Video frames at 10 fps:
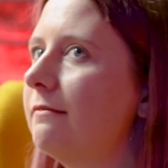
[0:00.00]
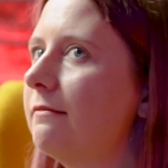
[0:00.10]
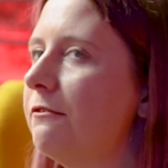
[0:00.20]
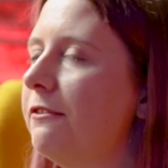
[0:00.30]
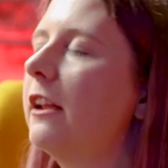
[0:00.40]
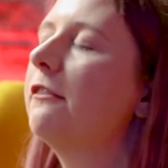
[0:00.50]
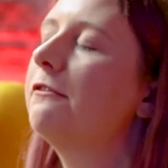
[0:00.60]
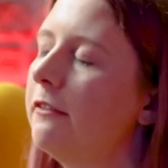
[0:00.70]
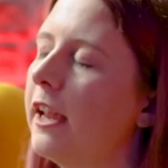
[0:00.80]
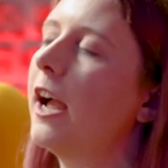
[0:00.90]
feel
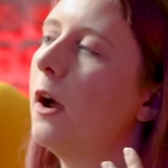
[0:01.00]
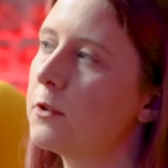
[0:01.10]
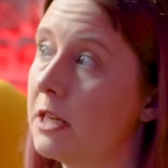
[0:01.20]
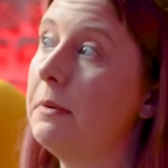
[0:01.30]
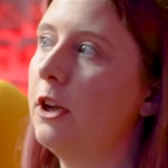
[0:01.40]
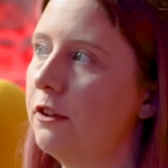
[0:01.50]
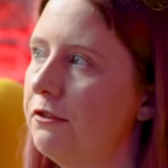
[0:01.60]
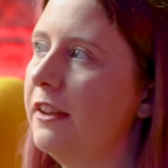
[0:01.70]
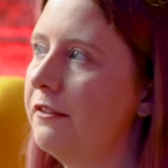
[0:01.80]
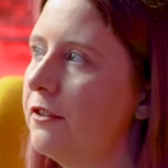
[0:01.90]
like I was going to be a good
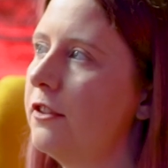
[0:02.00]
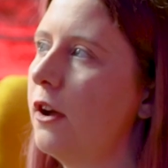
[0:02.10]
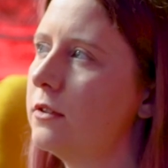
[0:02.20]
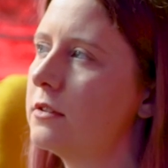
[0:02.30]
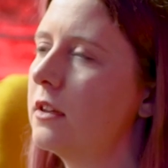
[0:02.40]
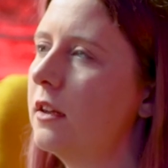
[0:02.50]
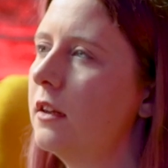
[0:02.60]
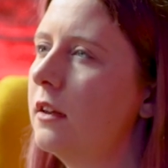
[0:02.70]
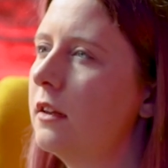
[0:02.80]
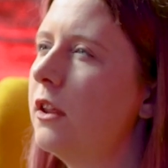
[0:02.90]
fit for those
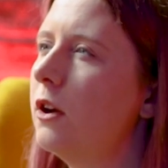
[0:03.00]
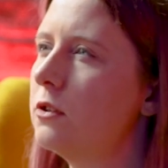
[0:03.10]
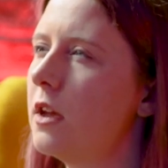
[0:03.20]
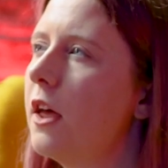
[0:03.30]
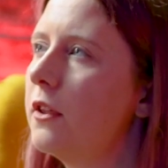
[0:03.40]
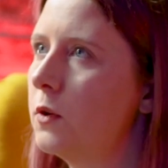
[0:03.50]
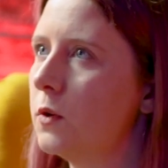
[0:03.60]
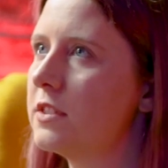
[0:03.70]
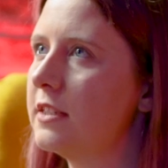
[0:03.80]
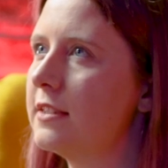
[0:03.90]
other
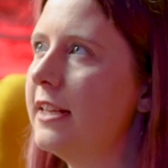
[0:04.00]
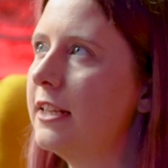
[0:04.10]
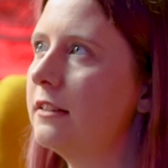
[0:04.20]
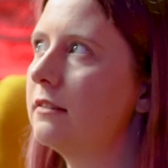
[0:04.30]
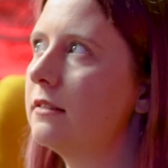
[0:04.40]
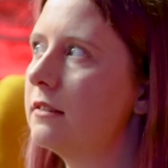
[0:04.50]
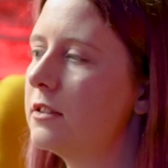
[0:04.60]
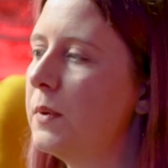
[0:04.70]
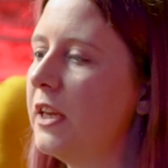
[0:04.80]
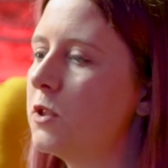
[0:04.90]
courses. They didn't
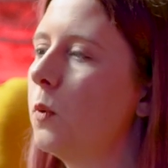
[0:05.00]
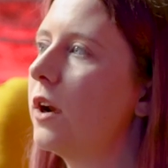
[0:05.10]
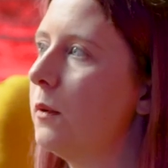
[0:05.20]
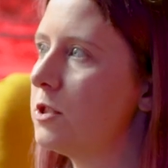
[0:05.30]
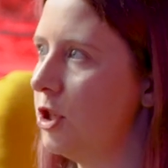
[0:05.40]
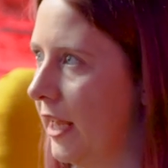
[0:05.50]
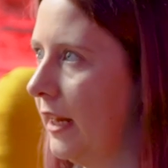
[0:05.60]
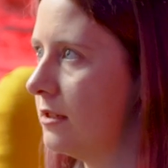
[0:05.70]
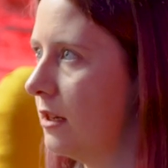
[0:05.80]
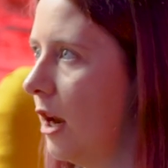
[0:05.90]
speak to what I was
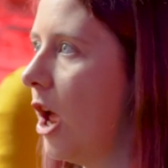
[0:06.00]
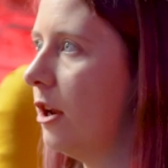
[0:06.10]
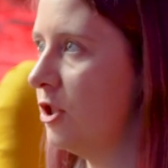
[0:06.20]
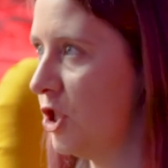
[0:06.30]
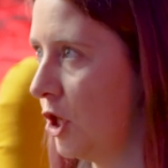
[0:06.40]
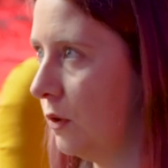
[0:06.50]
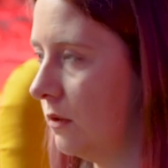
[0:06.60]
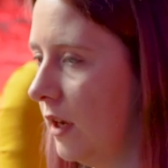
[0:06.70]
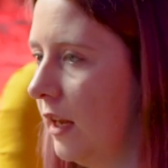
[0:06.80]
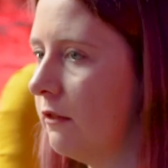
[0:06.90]
looking to learn and do,
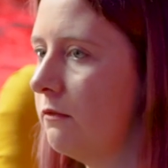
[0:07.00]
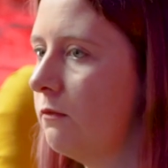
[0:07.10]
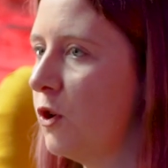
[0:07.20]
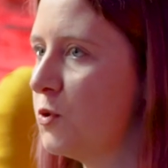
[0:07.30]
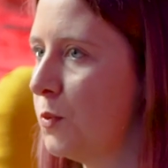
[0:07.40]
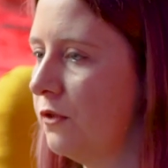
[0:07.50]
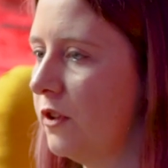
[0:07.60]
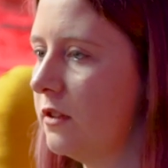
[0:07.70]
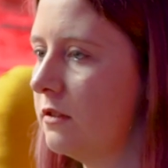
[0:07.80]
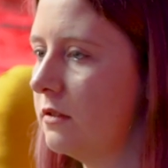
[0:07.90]
and Rose
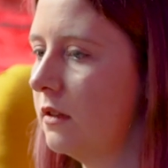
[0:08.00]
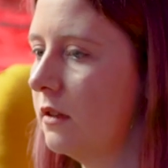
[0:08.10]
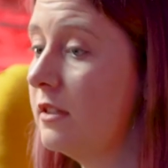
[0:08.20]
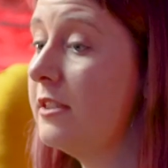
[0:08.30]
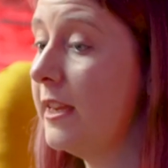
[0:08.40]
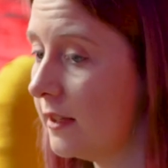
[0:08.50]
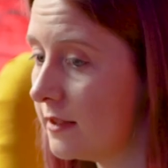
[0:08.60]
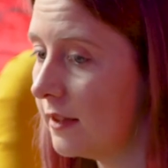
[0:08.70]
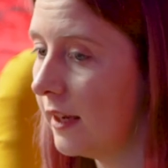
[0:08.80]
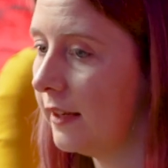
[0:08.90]
Bruford
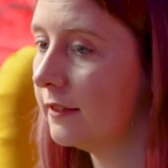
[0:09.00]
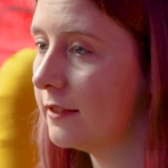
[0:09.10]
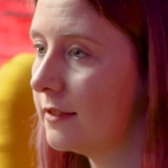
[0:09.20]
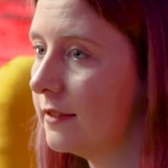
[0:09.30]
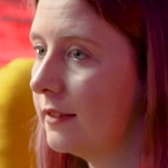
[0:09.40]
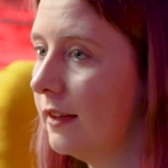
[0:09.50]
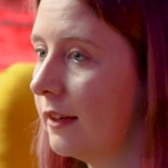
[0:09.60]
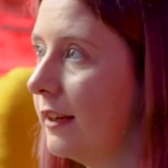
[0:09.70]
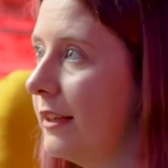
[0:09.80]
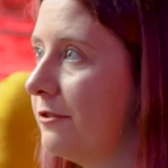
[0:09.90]
did. And
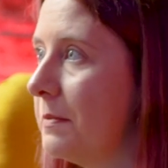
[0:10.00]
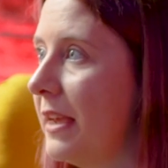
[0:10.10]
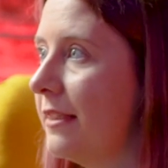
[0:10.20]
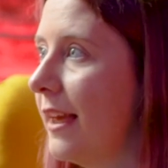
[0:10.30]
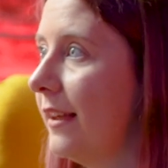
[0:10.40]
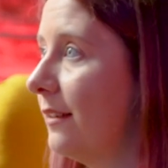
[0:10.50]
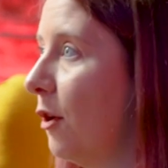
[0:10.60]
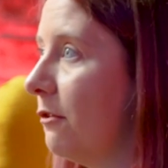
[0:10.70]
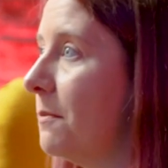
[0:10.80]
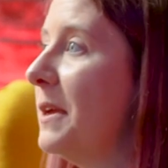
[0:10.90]
luckily for me, they
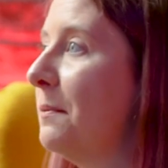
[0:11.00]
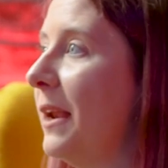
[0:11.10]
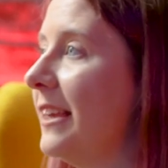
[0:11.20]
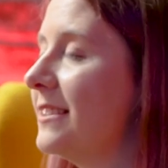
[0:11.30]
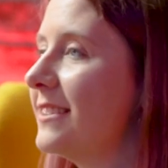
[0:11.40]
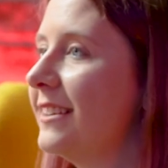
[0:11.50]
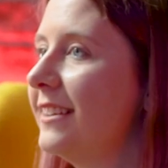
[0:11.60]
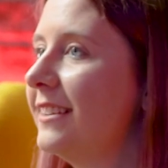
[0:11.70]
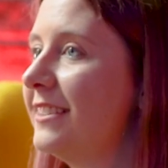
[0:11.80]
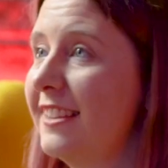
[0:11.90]
offered me a place,
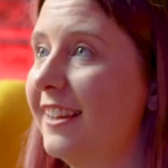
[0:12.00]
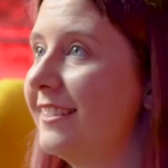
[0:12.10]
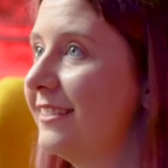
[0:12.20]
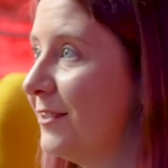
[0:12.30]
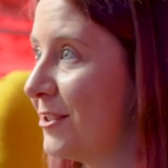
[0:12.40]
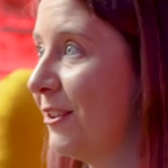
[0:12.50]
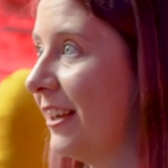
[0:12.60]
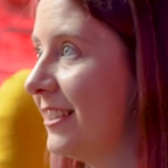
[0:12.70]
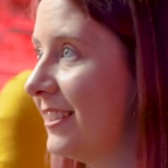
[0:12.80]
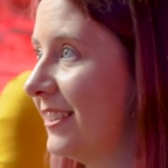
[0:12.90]
so that was great.